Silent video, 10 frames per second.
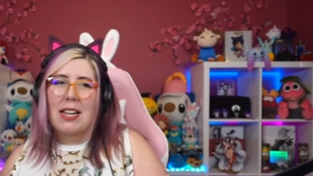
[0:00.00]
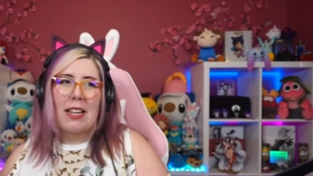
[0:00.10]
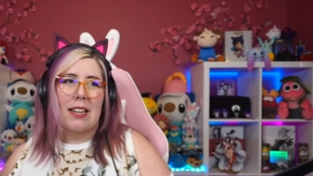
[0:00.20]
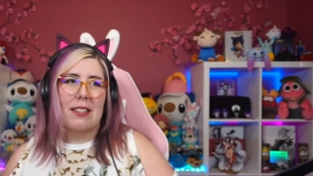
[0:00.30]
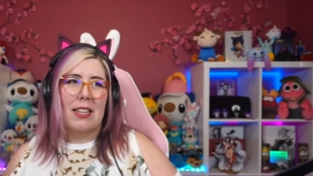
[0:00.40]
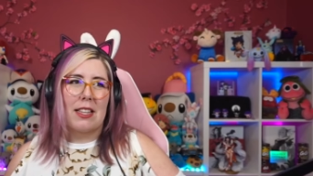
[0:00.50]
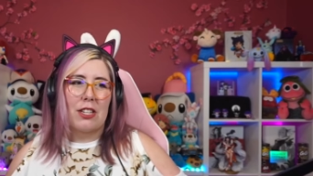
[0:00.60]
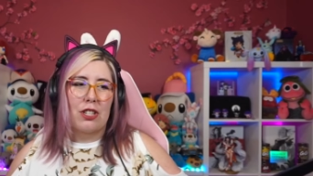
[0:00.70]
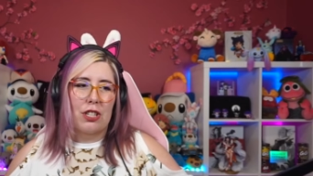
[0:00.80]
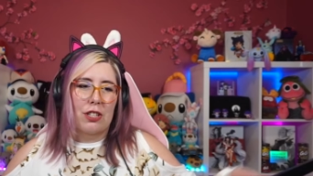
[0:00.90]
because I think
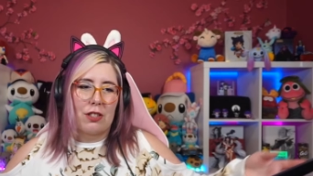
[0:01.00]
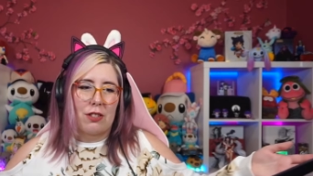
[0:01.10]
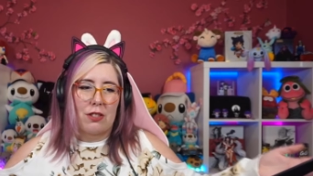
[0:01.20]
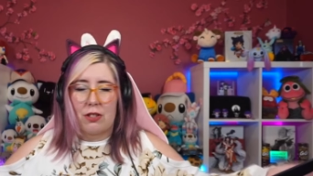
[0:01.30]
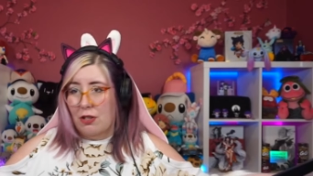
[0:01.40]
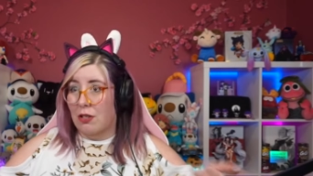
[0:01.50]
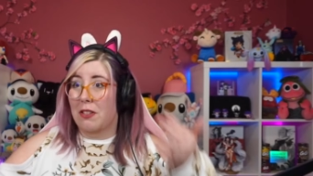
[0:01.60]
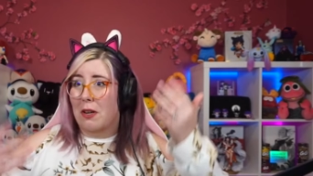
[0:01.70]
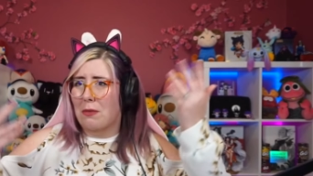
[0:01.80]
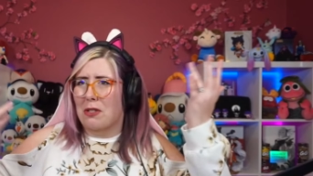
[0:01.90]
she, you
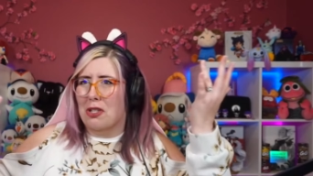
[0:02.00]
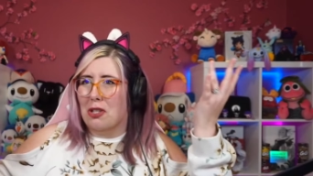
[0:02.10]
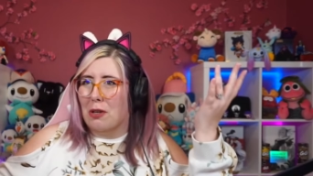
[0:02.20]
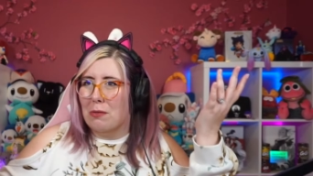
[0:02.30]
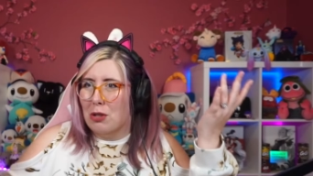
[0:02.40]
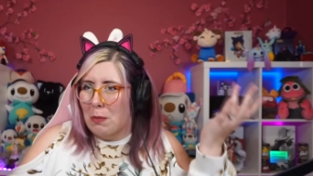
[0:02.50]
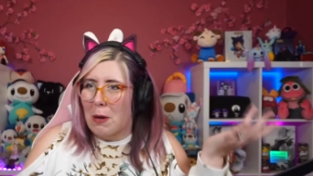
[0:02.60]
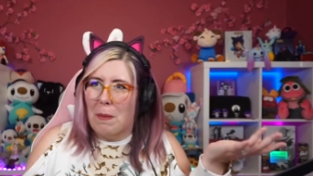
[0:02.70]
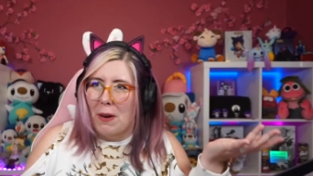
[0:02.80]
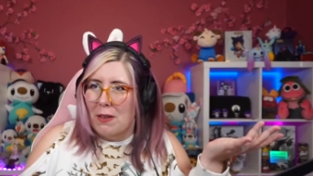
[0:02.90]
know, deserves to be a
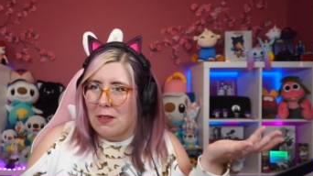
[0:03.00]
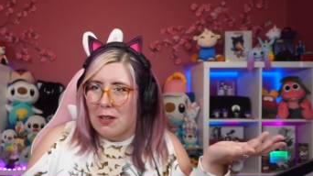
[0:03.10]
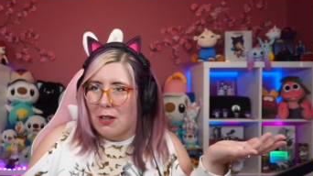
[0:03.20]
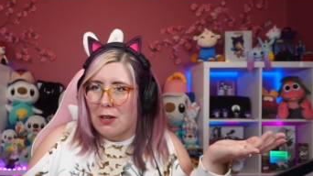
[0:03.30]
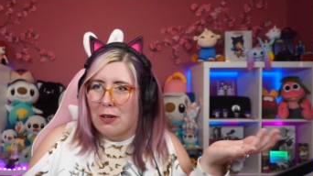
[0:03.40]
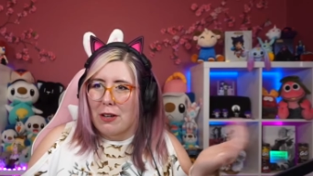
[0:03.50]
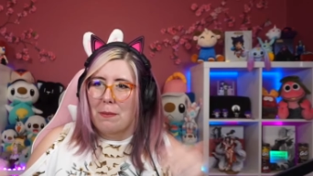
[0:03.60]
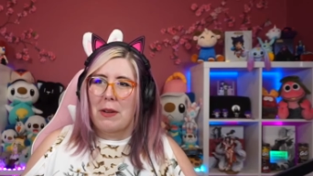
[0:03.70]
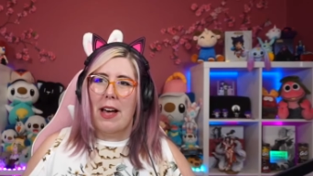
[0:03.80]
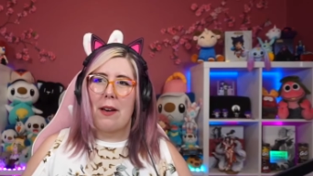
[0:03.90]
part of the girl group
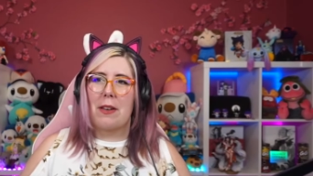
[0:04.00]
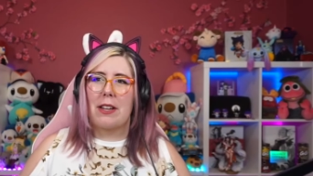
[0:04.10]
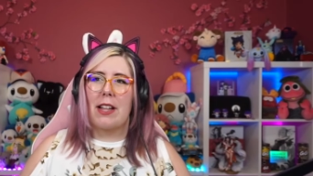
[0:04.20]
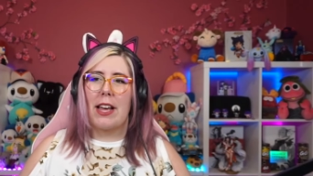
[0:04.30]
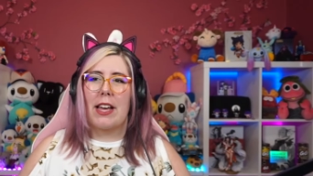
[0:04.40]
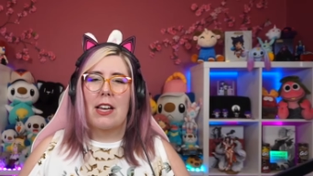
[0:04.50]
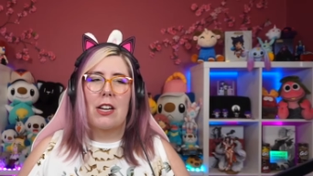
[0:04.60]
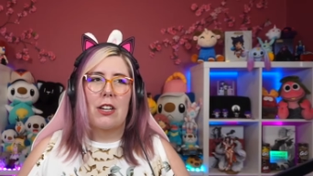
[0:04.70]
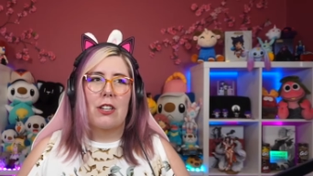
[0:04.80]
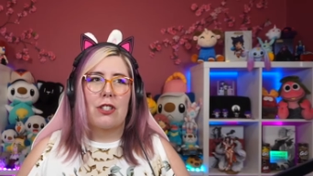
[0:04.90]
now and like
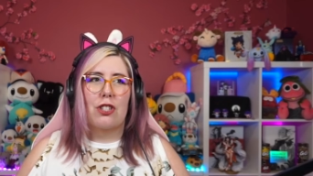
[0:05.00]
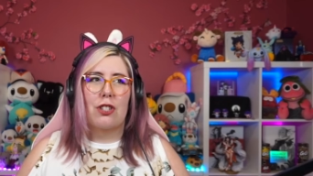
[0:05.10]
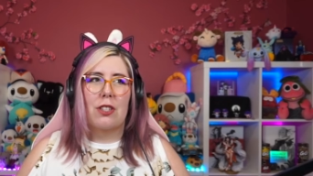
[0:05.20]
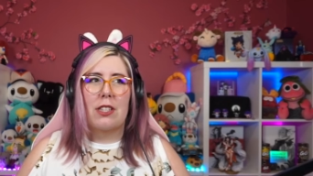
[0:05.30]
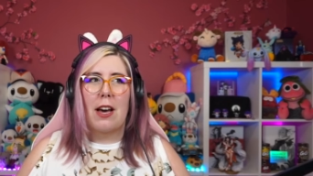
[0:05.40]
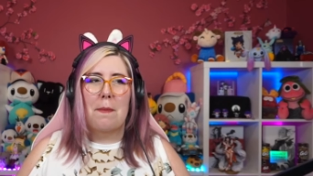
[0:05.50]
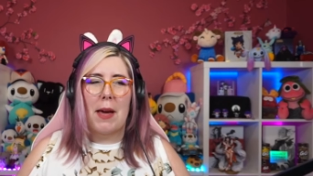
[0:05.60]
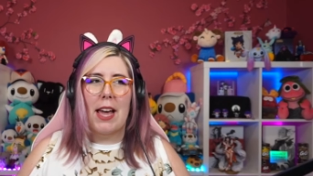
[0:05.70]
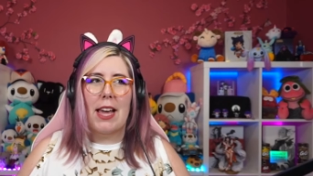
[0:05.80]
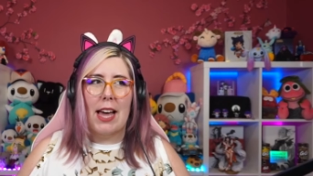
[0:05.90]
should come
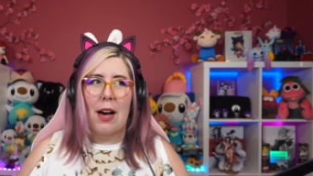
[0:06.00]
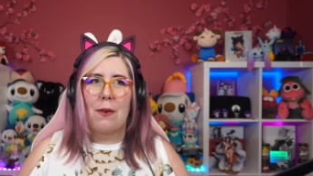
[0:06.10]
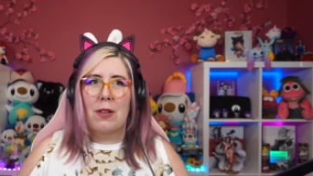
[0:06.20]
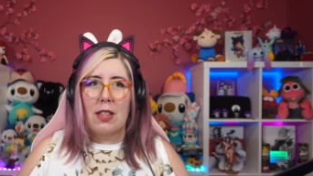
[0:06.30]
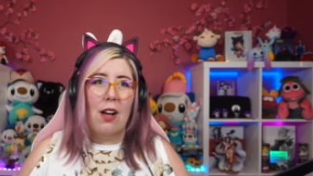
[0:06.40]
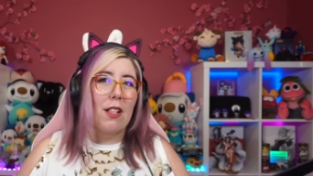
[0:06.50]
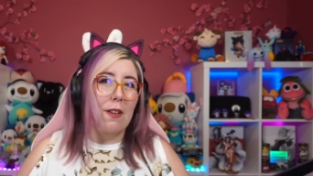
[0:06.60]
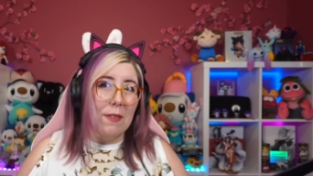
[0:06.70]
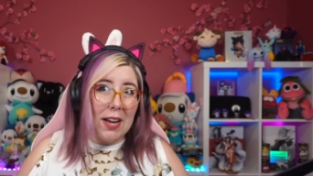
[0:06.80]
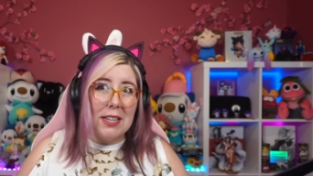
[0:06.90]
hang out with all
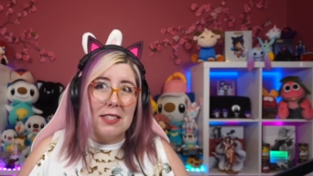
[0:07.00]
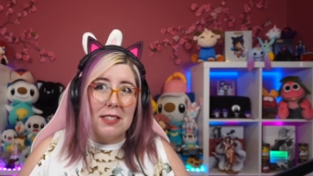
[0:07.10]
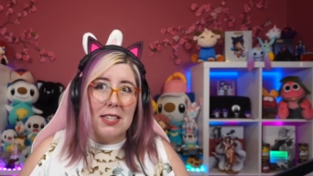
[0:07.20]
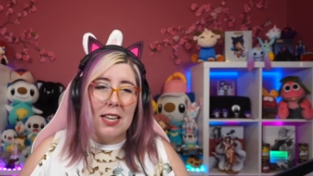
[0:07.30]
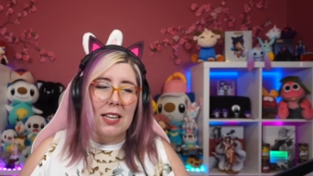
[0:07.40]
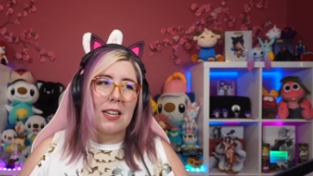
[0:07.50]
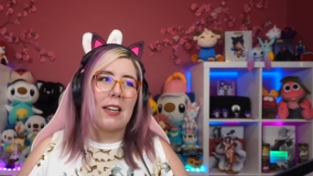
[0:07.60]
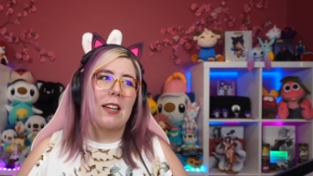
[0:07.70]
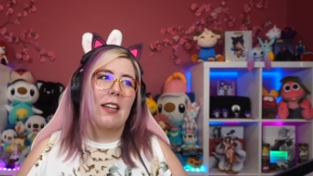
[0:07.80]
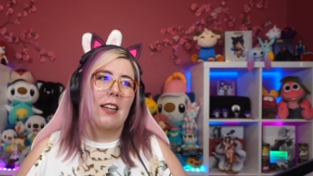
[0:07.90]
of us.
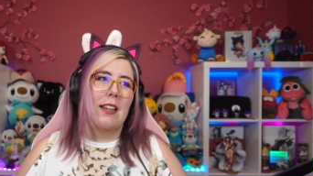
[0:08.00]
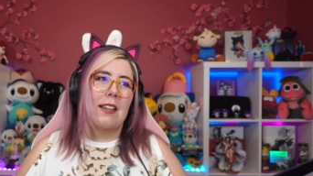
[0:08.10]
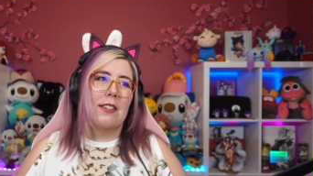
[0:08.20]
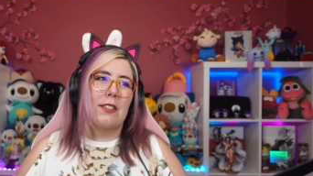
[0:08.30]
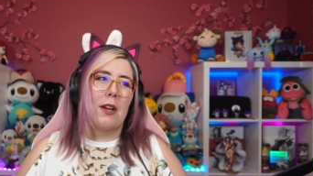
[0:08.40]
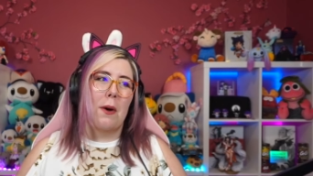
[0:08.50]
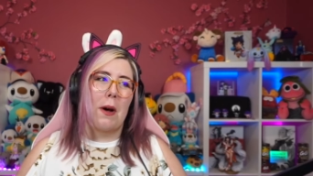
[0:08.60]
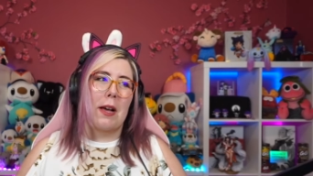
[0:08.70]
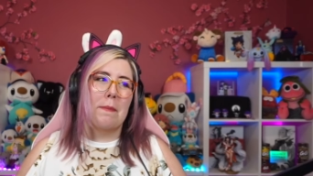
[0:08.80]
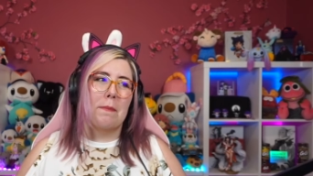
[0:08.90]
So
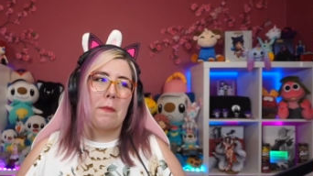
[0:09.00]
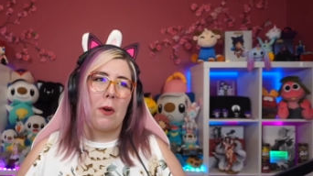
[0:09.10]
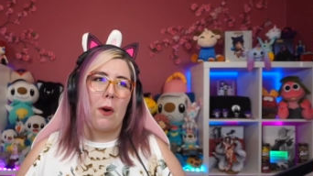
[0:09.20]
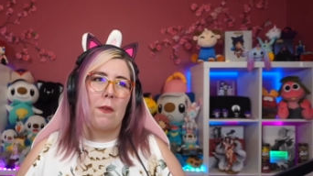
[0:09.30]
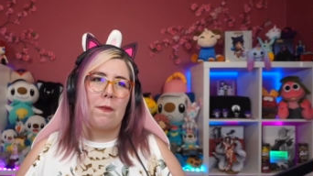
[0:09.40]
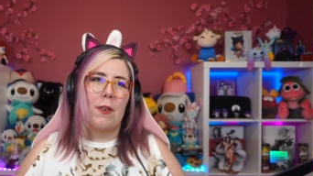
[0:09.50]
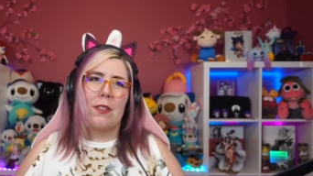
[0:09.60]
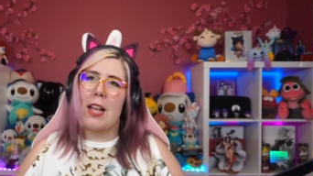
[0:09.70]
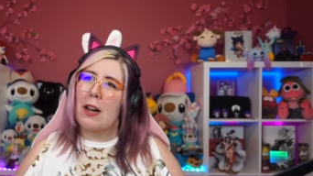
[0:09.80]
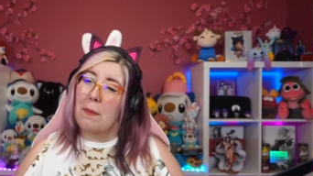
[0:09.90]
I'm hopeful
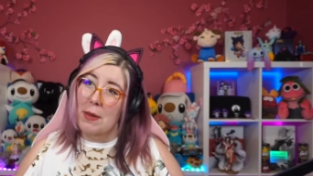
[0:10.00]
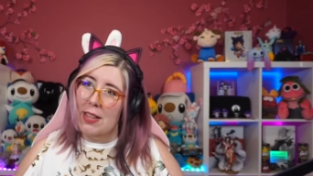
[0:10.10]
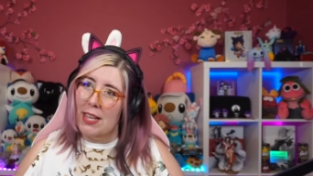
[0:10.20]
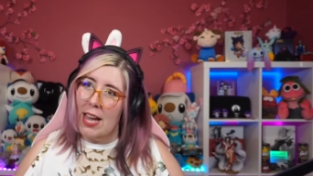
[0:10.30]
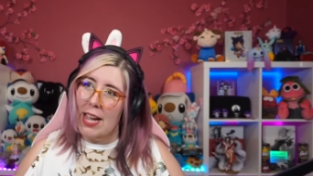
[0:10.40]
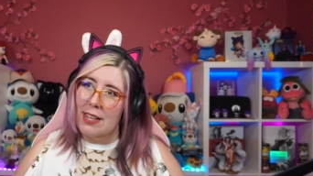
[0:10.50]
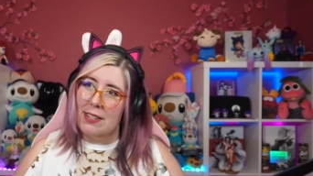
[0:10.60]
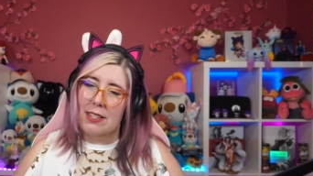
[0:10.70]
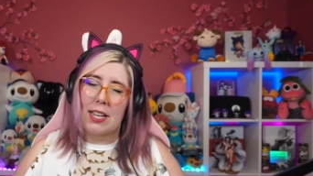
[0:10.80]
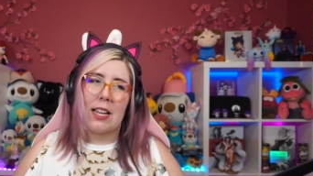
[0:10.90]
that'll be the
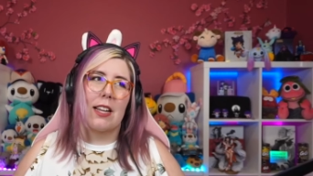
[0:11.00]
case.